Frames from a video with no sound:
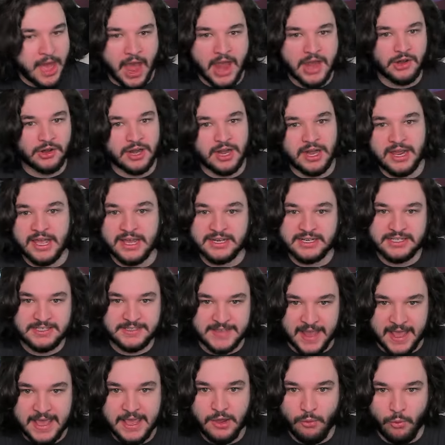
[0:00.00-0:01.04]
and you're getting it
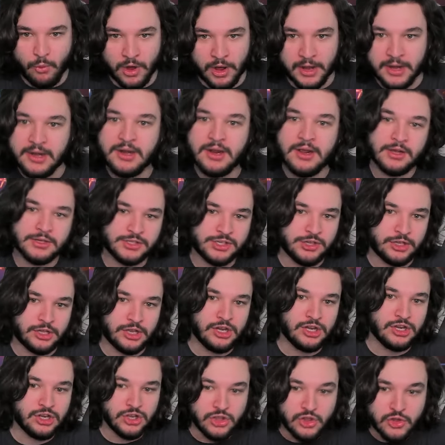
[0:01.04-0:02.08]
day one, so you
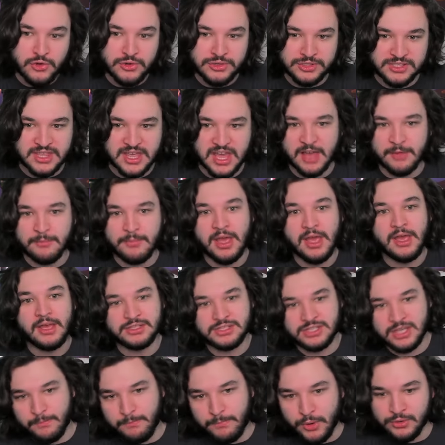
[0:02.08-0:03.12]
can use them
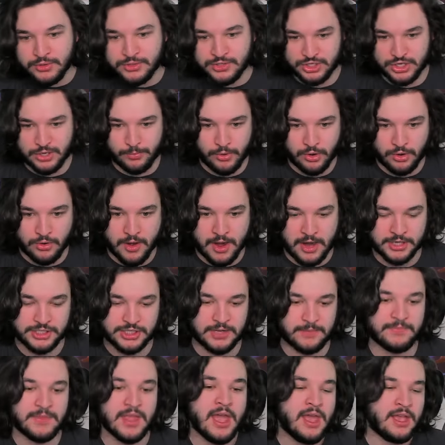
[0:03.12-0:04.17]
to boost your
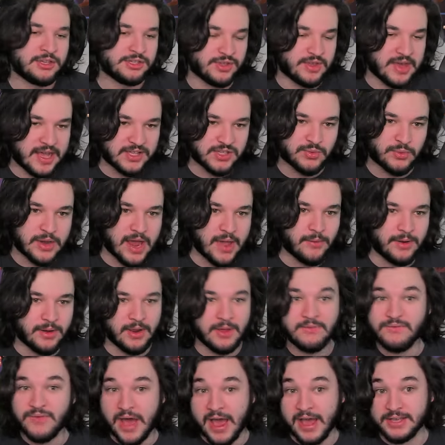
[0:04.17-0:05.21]
progression. So that's what I would
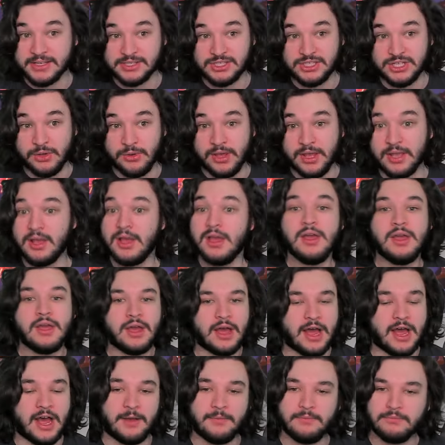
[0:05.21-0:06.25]
advise doing.
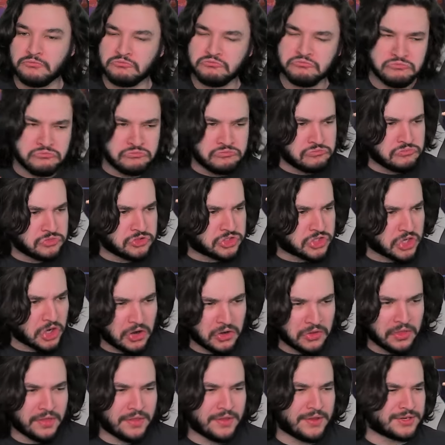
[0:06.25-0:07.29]
Um,
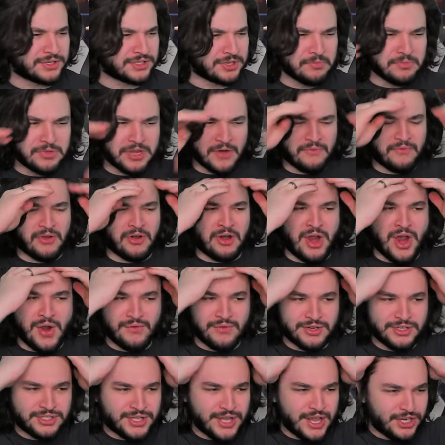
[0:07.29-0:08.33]
Certainly there's some different
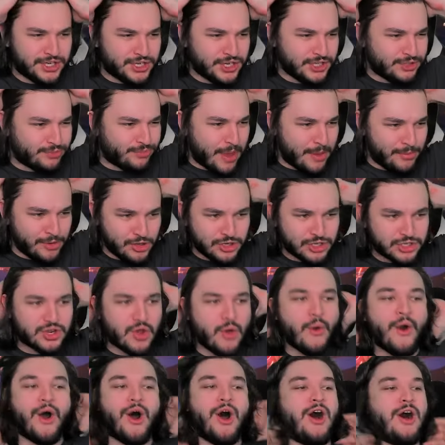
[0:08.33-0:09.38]
conversations. Maybe you just
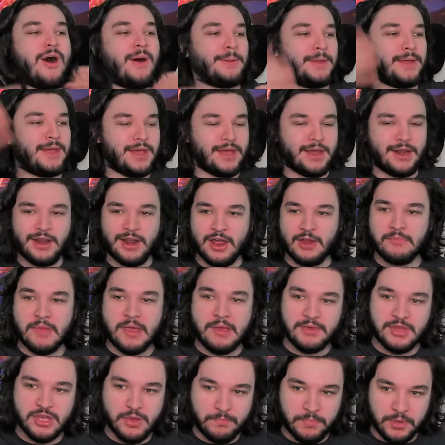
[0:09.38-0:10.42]
go all in, and
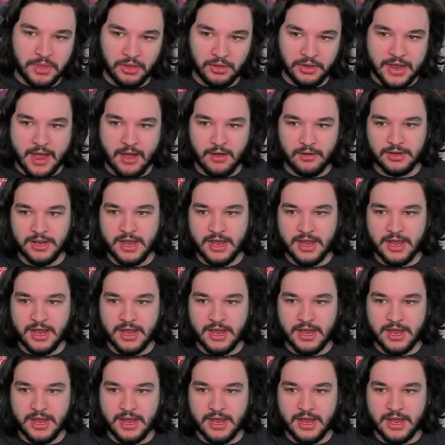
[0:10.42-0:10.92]
maybe you build out